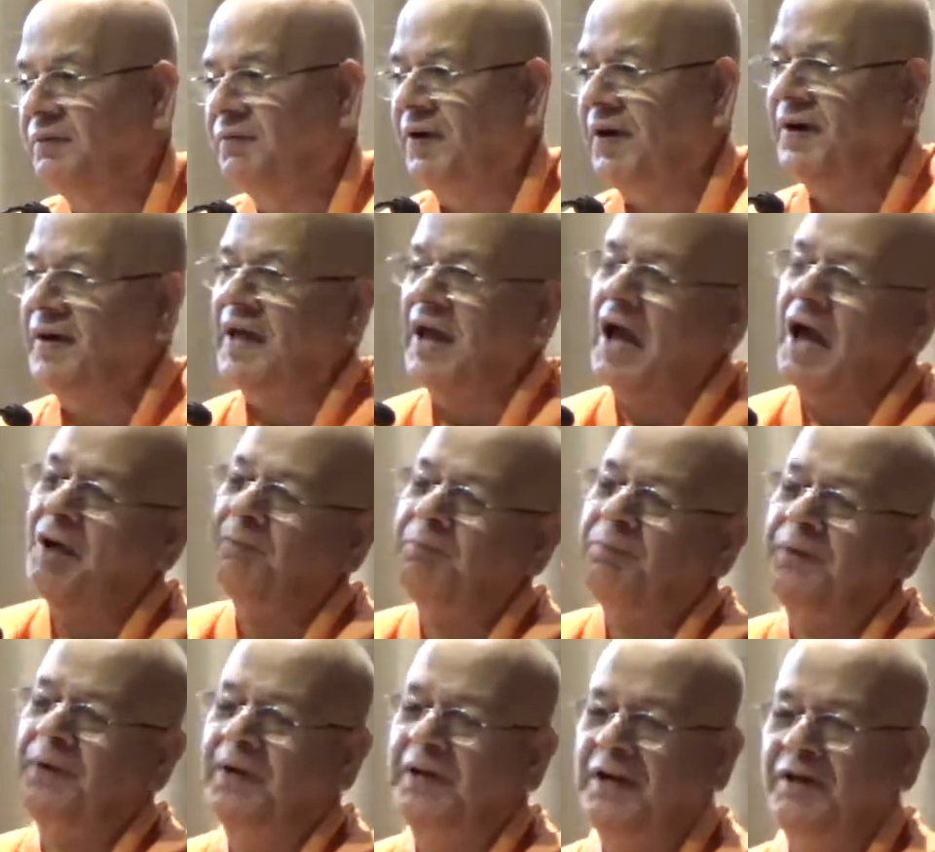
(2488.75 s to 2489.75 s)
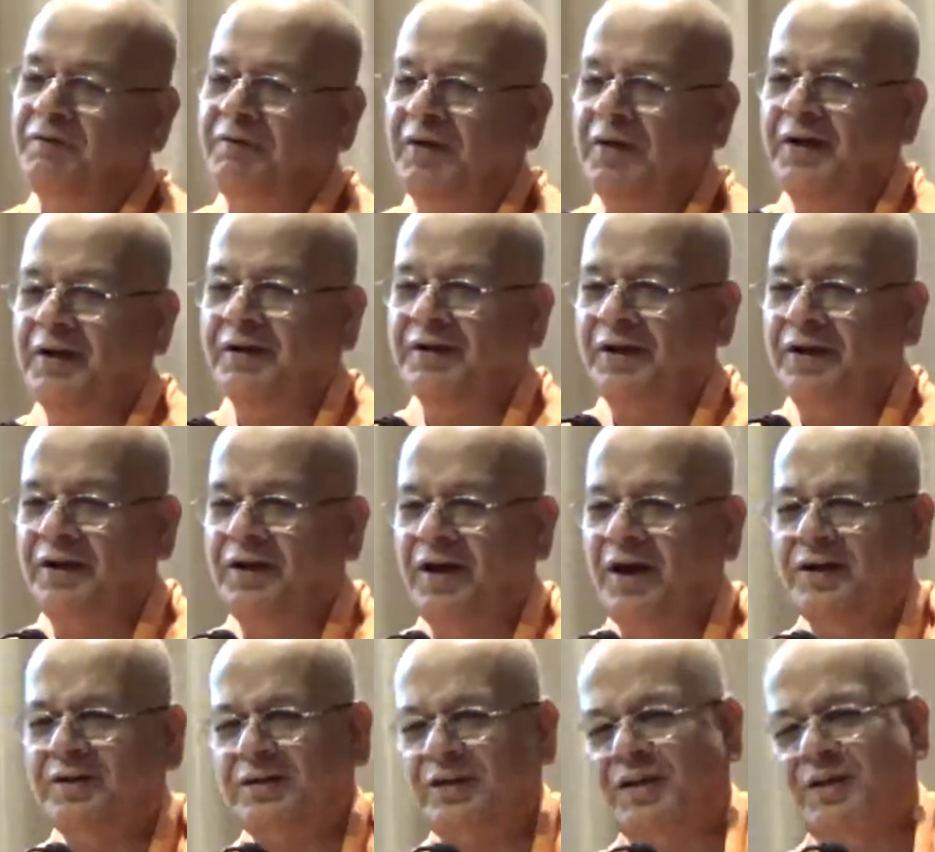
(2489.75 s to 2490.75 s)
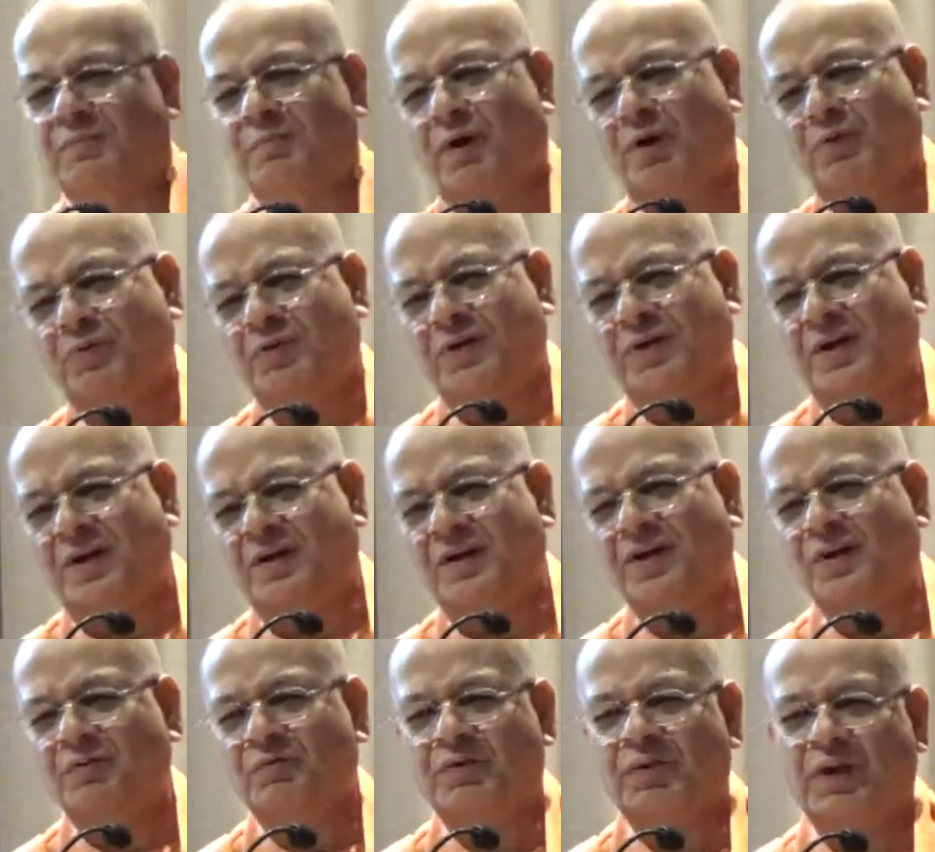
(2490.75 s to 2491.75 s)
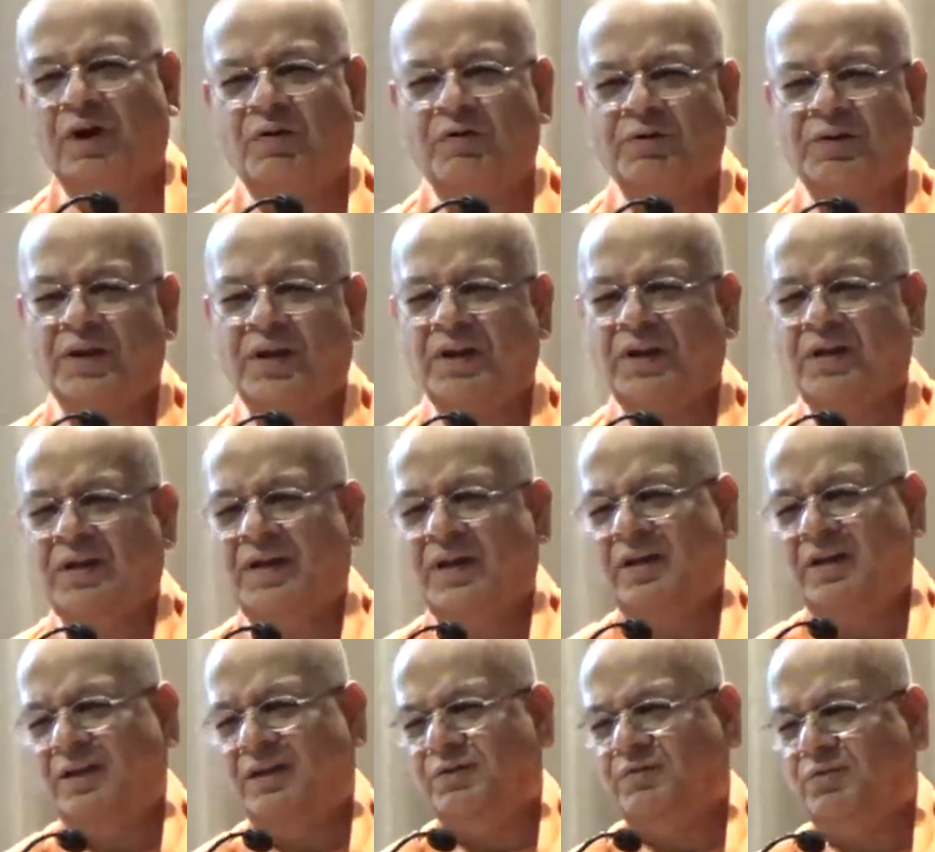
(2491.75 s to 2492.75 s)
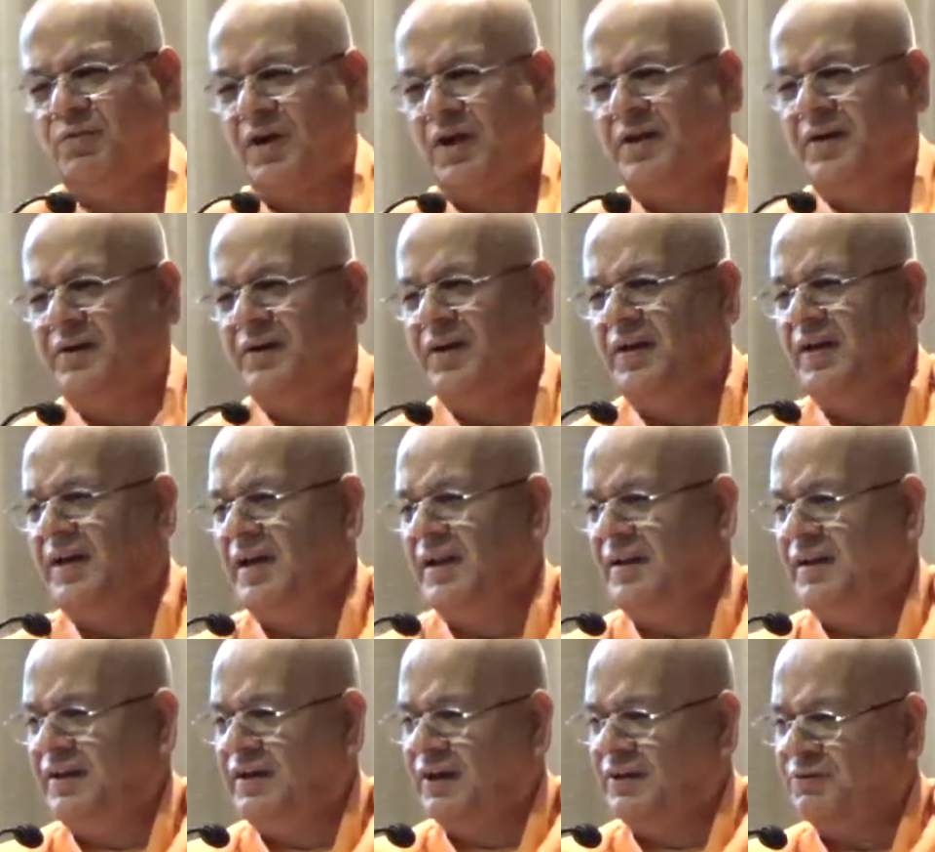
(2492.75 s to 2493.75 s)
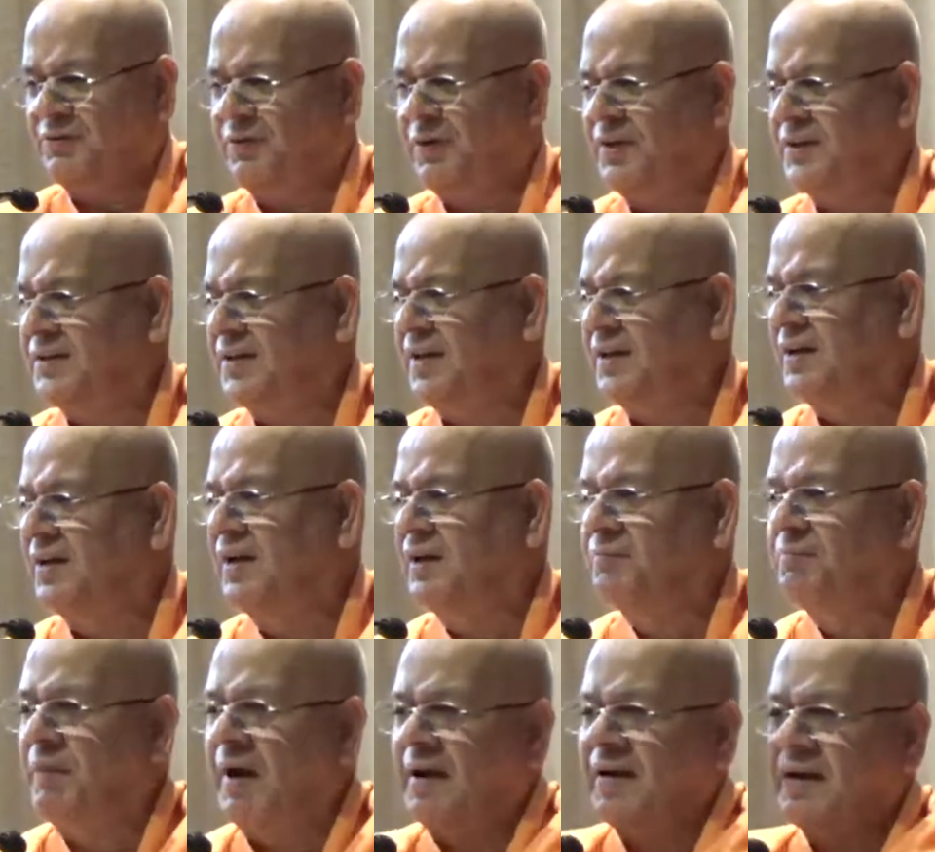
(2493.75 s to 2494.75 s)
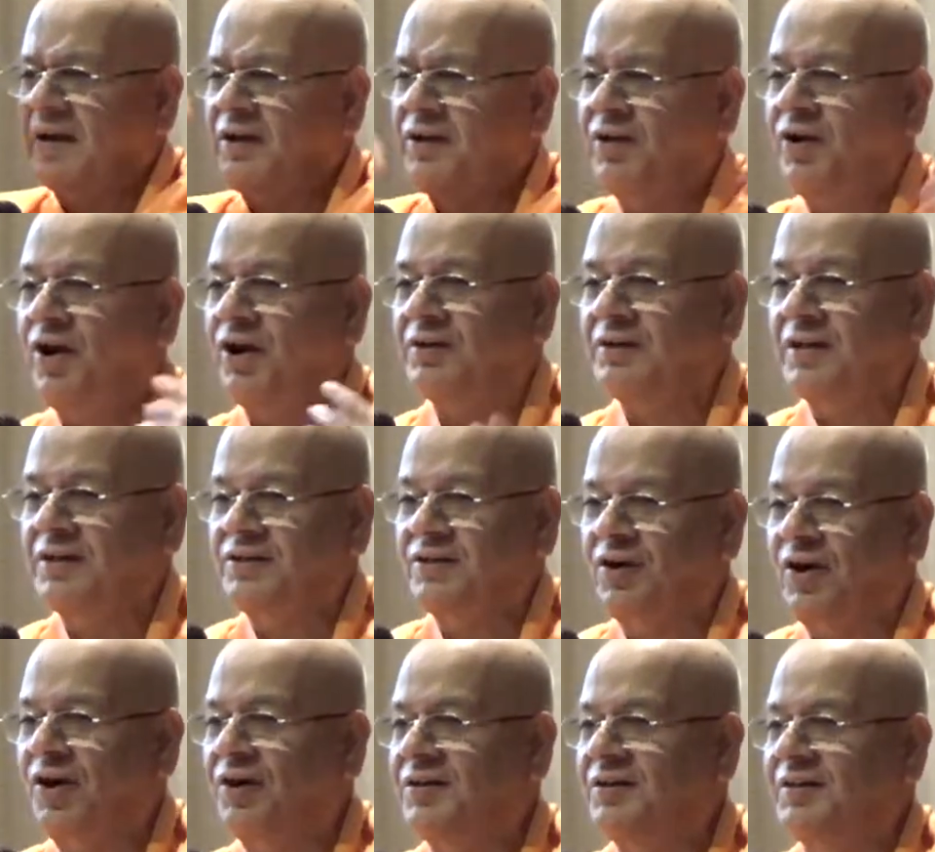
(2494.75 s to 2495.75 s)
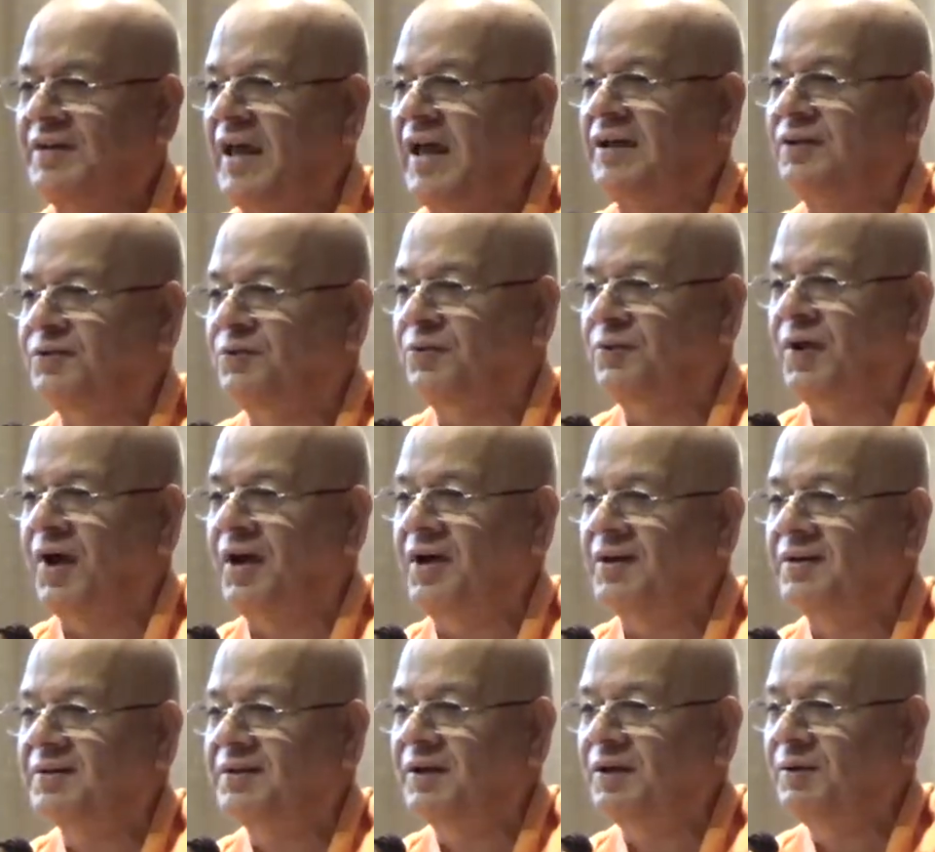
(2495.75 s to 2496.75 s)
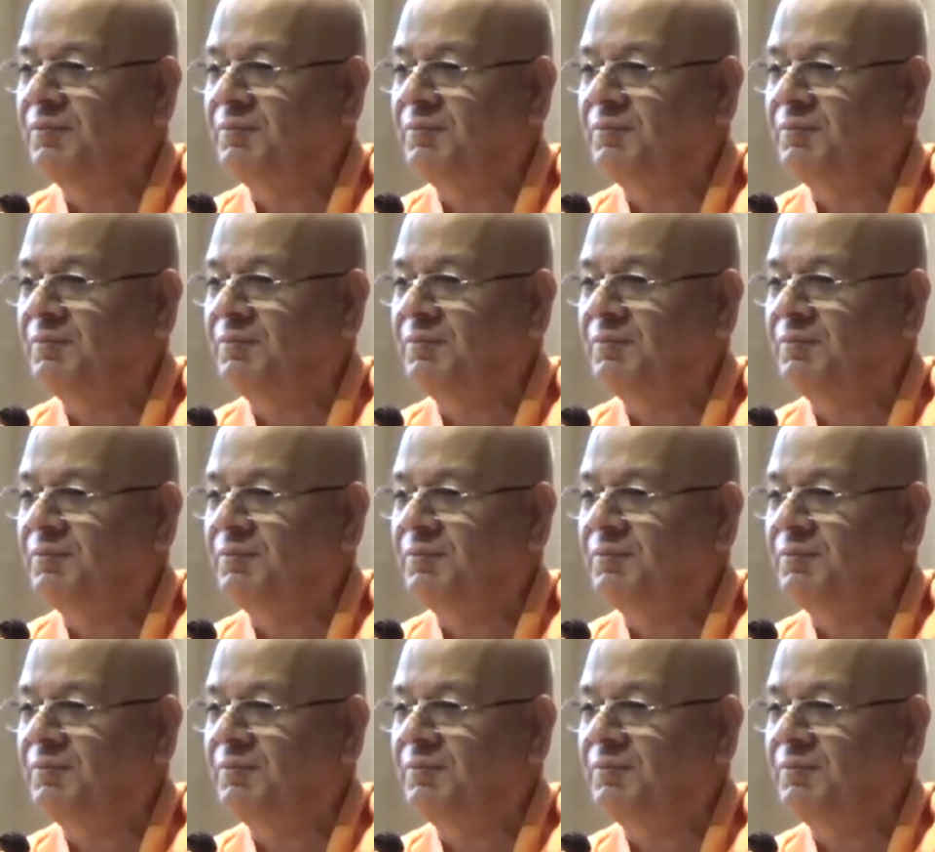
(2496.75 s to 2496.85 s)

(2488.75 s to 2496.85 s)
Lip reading: Very happy living in Kailash in the mountain without any jewelry, any decoration, matted laws, the song sang so nice.